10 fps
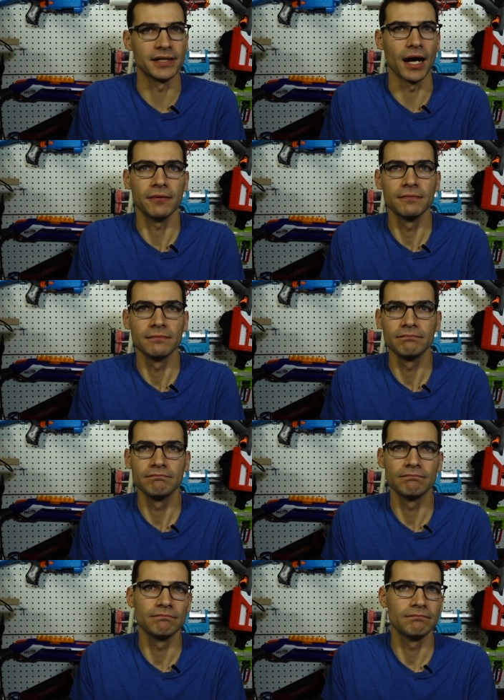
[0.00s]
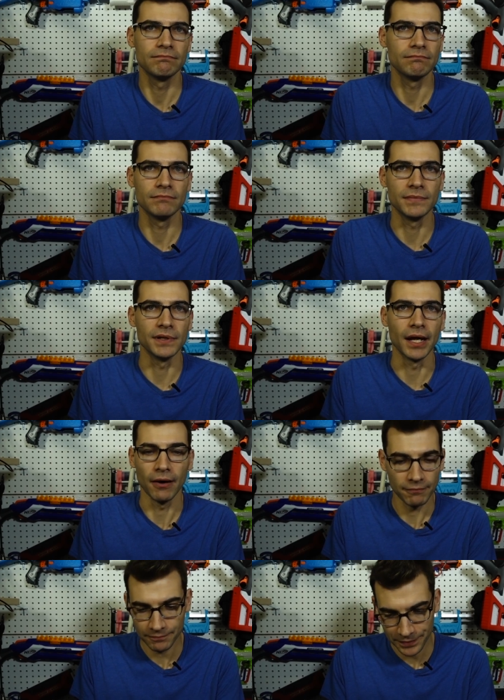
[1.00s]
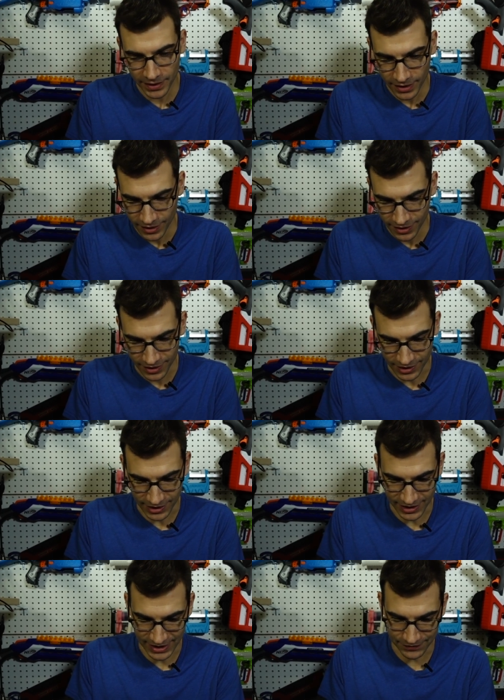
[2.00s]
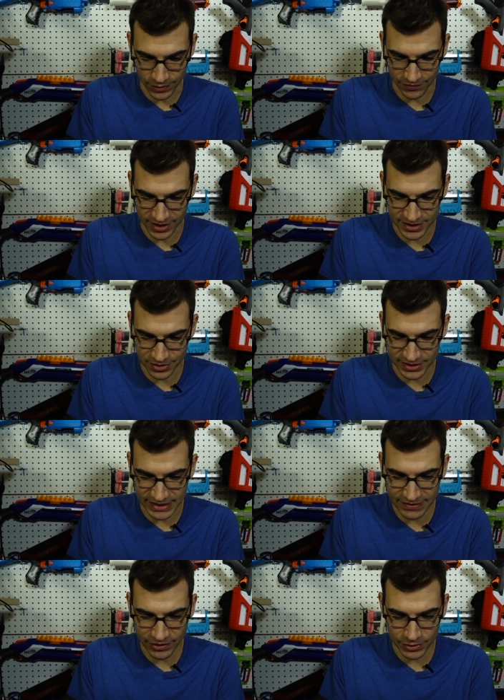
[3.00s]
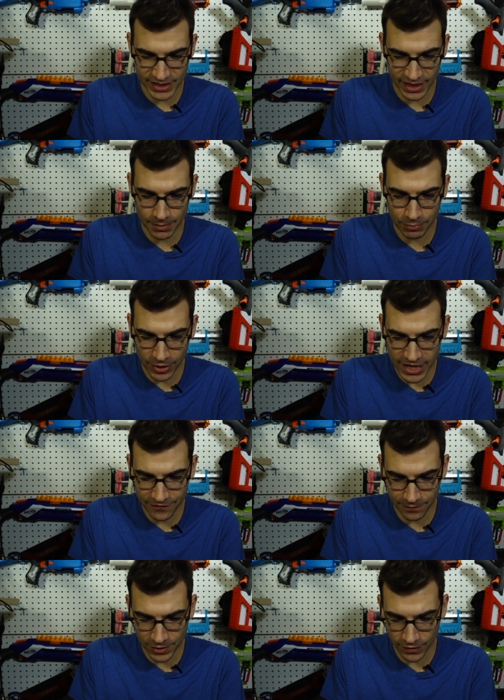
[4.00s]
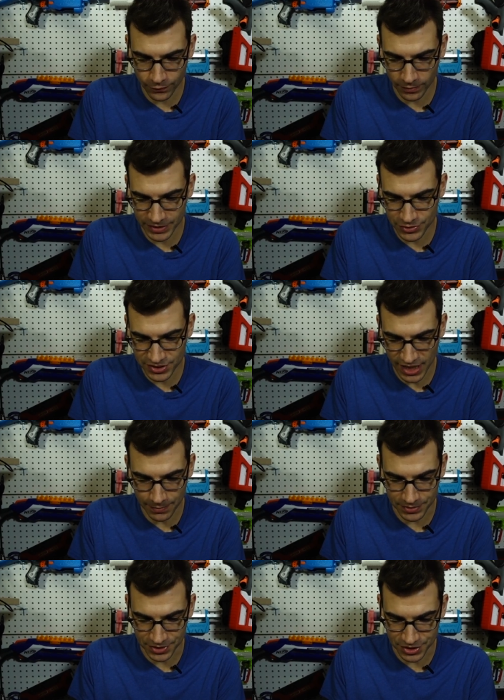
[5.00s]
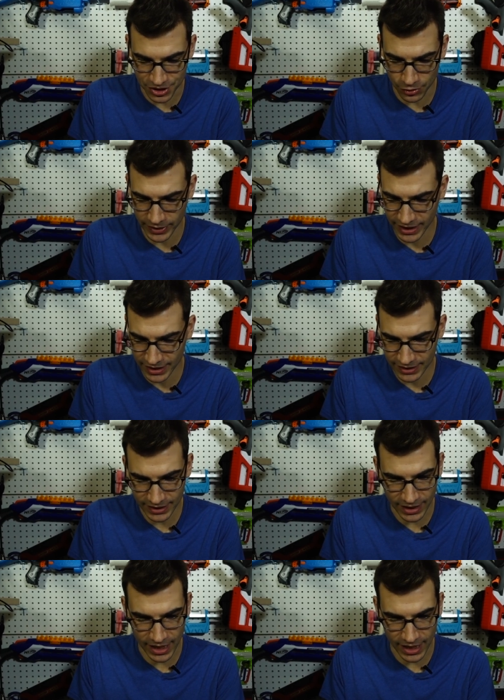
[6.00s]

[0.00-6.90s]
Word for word: no no uh, have you ever considered leaving or taking a break from Nerf? What made you stop doing it?